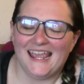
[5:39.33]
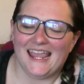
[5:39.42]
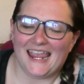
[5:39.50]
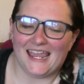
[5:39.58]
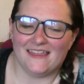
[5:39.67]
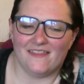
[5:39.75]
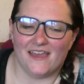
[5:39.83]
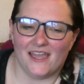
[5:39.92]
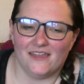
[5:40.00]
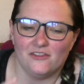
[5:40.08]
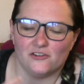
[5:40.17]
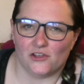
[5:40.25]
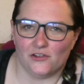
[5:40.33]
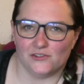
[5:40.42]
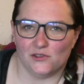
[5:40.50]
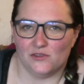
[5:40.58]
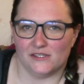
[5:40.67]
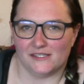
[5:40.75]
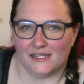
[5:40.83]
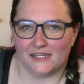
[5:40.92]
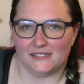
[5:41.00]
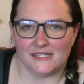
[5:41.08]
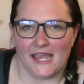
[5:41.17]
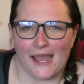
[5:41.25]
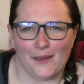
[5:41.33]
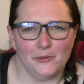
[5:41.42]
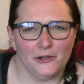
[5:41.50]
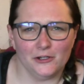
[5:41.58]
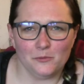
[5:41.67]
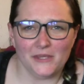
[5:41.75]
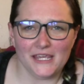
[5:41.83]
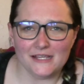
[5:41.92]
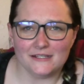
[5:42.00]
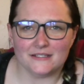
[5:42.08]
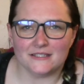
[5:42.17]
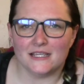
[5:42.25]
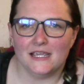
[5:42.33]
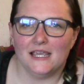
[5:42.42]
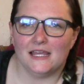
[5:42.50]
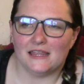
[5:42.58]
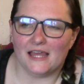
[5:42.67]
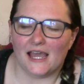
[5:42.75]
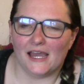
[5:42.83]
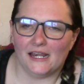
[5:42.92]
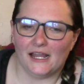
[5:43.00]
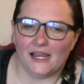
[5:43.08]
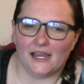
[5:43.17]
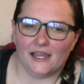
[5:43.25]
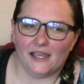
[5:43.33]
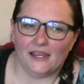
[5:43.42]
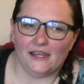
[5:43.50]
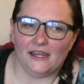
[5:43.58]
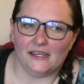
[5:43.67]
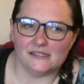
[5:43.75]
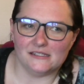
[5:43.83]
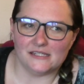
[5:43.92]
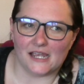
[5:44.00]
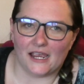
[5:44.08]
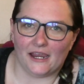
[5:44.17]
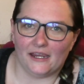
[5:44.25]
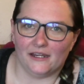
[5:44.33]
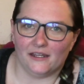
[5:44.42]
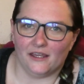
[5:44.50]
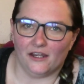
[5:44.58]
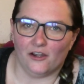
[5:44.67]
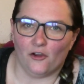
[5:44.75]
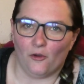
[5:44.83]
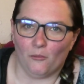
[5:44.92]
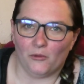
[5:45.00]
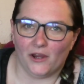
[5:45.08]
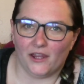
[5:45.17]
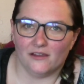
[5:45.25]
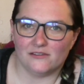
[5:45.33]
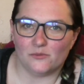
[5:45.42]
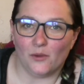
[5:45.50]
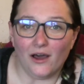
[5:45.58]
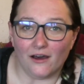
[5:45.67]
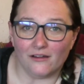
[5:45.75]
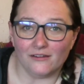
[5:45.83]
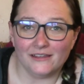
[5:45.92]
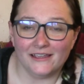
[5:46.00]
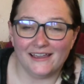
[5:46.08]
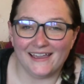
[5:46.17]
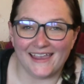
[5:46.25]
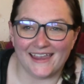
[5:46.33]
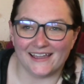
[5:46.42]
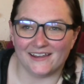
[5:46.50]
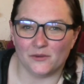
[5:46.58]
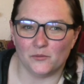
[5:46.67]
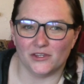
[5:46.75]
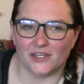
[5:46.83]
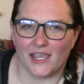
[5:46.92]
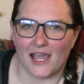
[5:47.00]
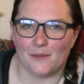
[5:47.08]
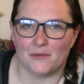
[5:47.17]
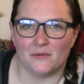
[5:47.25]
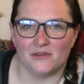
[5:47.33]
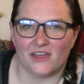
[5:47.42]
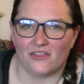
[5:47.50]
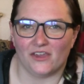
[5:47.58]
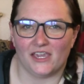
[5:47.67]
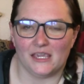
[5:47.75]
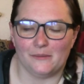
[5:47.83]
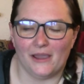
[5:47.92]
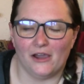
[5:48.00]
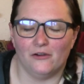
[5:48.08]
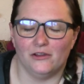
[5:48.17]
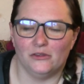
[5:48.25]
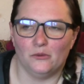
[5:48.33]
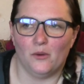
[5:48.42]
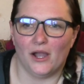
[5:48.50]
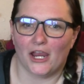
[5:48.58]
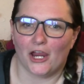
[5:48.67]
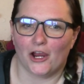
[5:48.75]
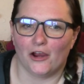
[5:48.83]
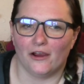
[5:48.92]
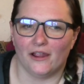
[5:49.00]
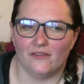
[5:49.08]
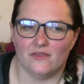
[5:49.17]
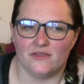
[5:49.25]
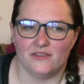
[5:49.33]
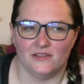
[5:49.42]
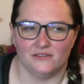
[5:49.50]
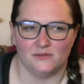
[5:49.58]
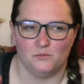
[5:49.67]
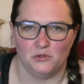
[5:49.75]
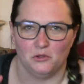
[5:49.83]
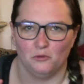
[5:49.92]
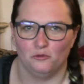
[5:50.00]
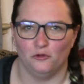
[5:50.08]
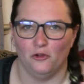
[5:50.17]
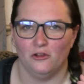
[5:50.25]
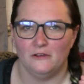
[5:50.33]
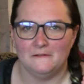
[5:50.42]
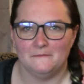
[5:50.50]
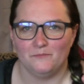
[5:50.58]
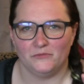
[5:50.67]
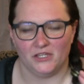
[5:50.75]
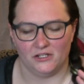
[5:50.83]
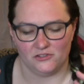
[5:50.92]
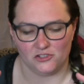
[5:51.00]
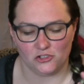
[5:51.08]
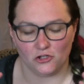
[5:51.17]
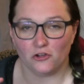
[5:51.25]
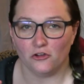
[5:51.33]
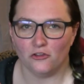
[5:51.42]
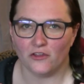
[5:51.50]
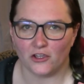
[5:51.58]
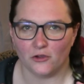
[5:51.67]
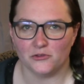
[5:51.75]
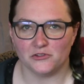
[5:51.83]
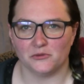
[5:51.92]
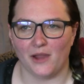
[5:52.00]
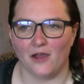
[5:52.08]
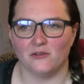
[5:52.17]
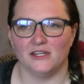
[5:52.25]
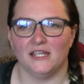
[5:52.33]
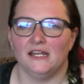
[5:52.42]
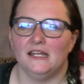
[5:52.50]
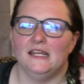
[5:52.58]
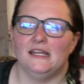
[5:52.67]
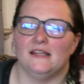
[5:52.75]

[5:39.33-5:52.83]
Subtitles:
And then there's also this like tabard piece that I hand dyed in an ombre as well. And I'm really happy with how that came out, and the wire and this beautiful kind of circle that goes around it.